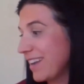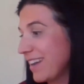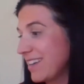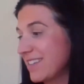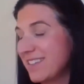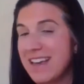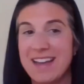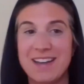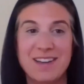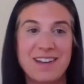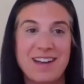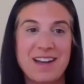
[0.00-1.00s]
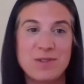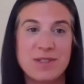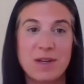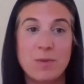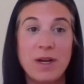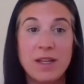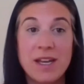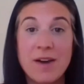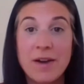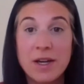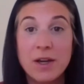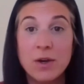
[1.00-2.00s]
And then I was like, well,
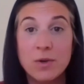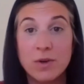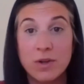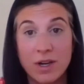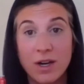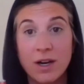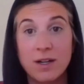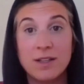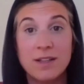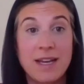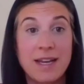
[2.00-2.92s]
now I know who to call